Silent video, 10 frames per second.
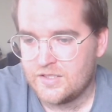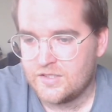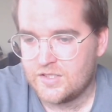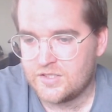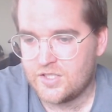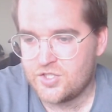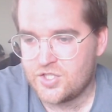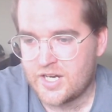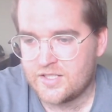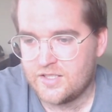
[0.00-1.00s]
Thoughts on
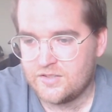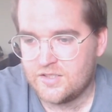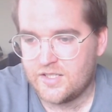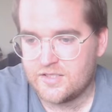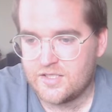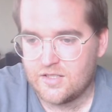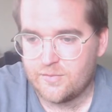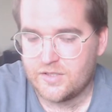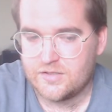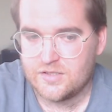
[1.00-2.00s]
Jack Nelson and Anthony
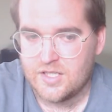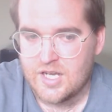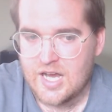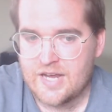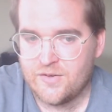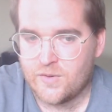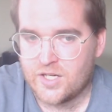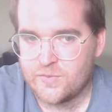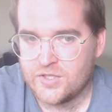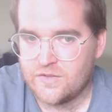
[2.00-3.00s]
Belton? I haven't
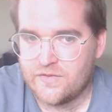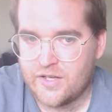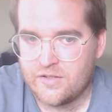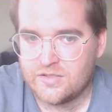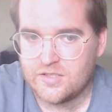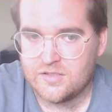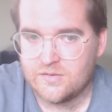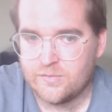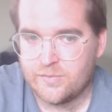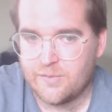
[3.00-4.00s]
watched much of
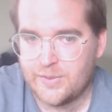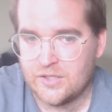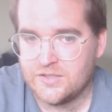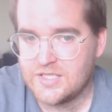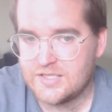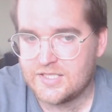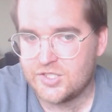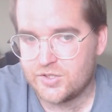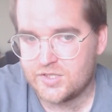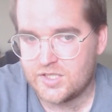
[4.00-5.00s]
Nelson, but Belton is
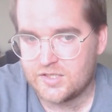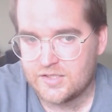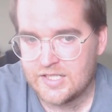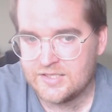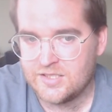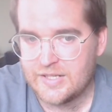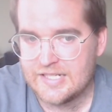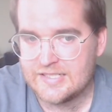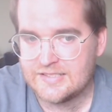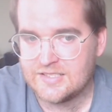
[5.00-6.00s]
interesting. He has some
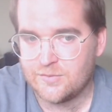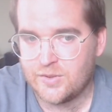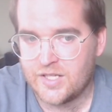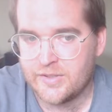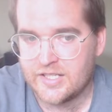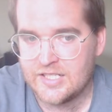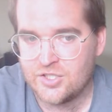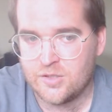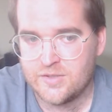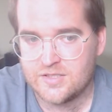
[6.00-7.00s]
inconsistent play, but like he
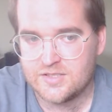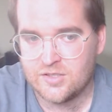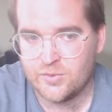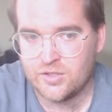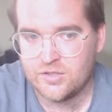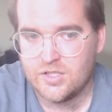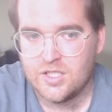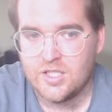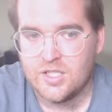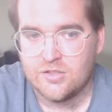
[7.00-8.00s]
showed up to the Senior Bowl,
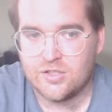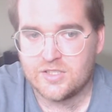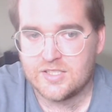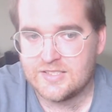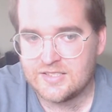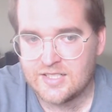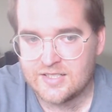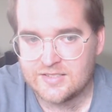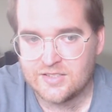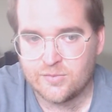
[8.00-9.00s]
looked consistent at
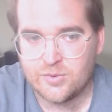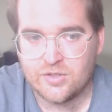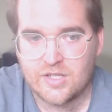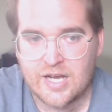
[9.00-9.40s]
the Senior Bowl.